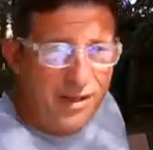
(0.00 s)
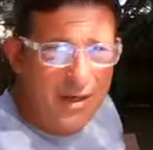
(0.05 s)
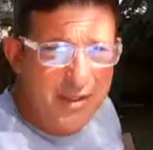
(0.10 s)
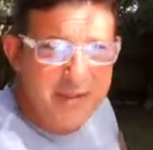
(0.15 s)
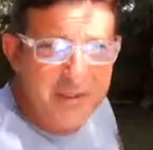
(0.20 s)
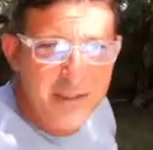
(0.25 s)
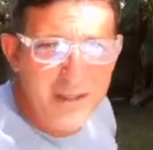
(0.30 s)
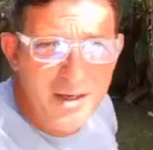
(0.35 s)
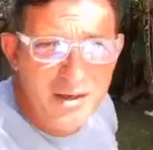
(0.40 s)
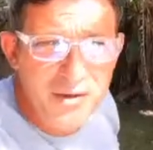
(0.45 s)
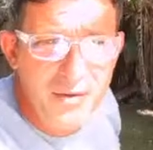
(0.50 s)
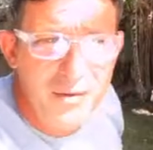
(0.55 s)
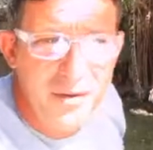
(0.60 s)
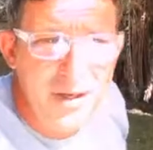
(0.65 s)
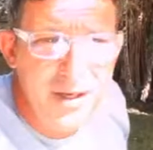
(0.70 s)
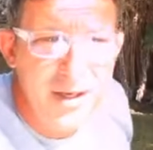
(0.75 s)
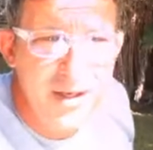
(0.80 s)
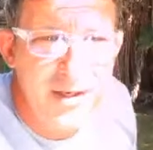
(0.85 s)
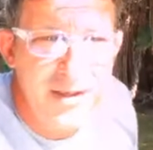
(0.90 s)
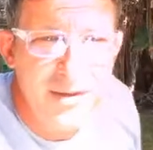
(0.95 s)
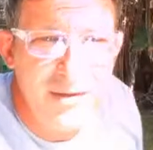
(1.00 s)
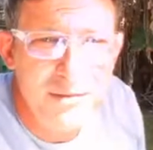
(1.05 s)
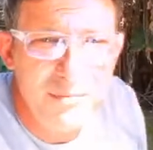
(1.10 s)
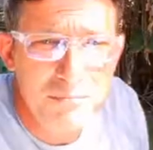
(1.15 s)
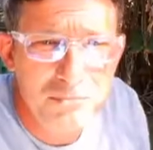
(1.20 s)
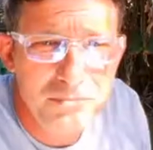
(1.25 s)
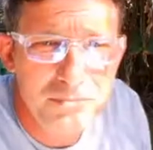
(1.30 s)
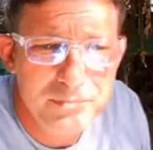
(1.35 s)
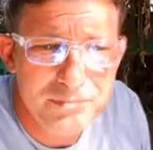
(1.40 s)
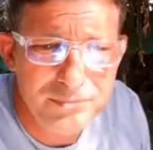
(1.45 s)
Actually, I'll go ahead and
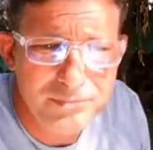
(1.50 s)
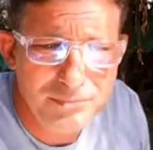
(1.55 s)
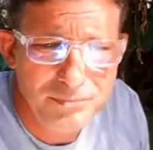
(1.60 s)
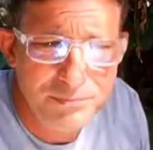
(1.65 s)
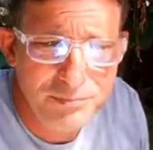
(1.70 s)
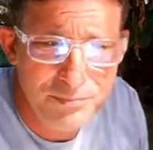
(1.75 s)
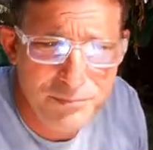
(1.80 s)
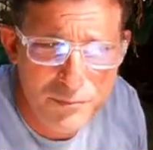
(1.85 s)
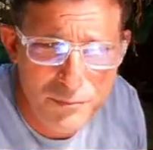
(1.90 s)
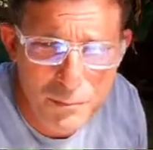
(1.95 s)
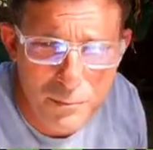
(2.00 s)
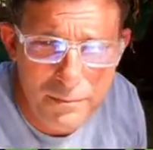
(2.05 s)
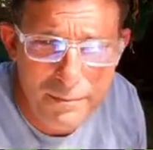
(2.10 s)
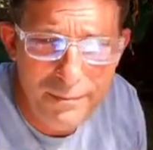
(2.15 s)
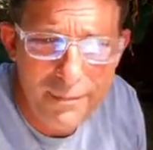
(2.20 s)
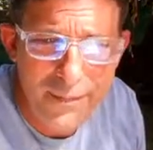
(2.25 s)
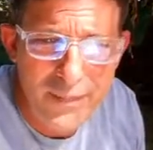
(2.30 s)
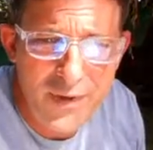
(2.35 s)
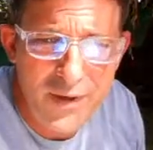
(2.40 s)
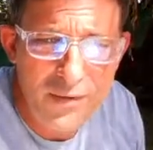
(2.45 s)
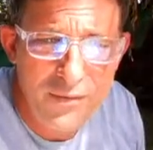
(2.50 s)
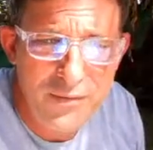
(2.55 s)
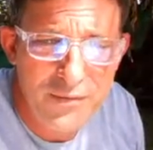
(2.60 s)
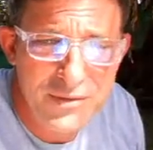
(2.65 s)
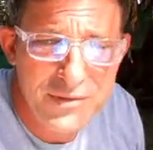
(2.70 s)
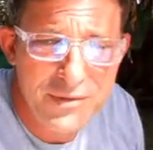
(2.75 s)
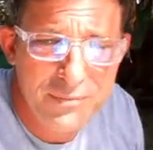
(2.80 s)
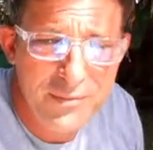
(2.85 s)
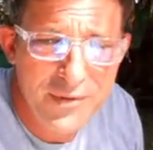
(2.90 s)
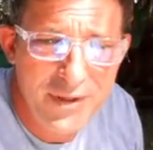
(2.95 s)

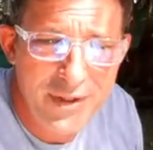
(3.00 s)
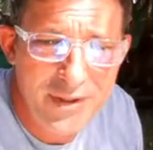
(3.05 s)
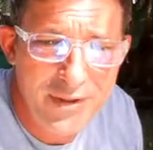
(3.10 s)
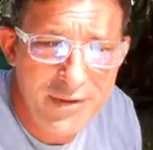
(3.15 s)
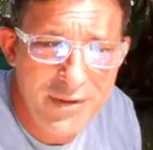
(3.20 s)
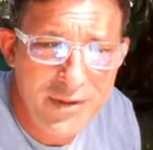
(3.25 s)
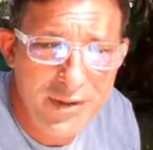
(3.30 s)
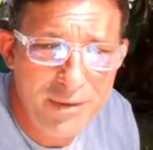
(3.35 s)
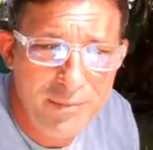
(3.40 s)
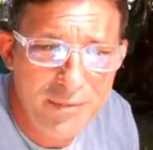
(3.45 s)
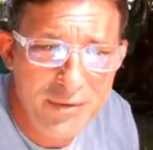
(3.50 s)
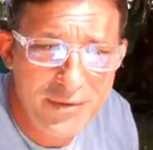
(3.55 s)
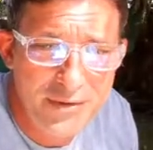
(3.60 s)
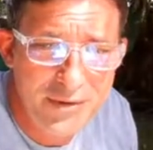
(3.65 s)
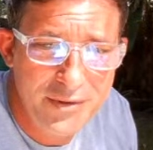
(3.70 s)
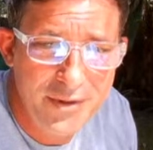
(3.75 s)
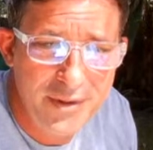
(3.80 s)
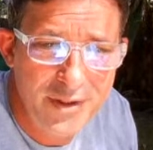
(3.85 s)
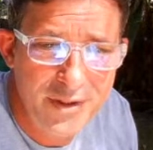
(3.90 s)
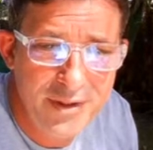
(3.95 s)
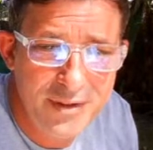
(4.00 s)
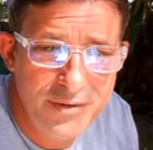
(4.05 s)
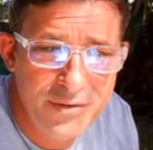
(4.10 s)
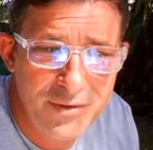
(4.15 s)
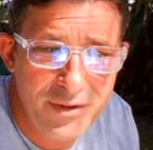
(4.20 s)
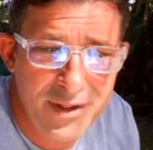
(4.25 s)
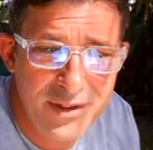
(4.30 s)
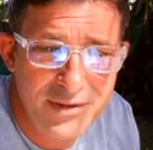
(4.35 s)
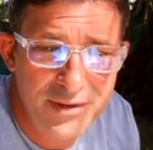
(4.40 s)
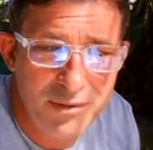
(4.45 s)
this will be a good opportunity to
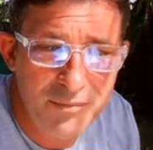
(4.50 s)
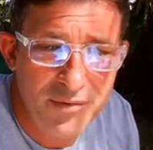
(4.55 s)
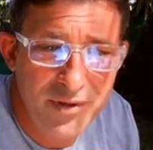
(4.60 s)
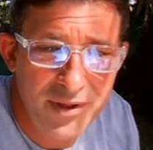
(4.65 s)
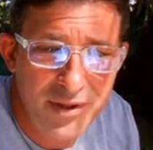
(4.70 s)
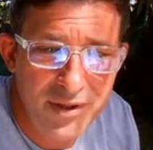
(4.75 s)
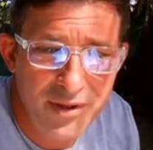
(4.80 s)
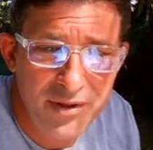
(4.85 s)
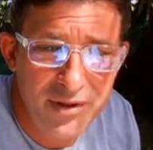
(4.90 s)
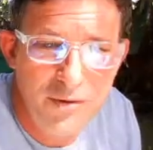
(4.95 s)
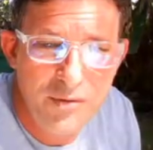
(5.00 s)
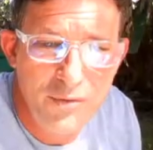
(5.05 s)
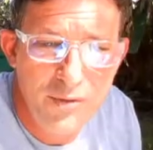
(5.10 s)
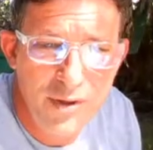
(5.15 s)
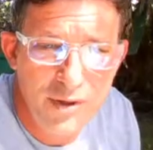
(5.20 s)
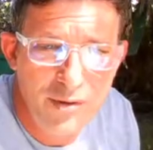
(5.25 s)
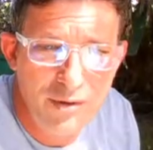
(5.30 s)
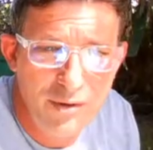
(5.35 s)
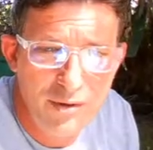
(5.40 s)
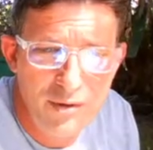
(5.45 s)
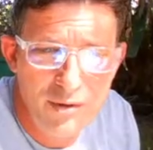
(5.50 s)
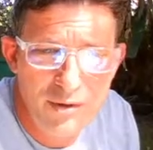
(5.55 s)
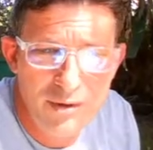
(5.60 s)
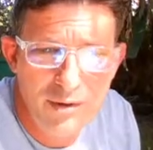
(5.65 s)
try something new here.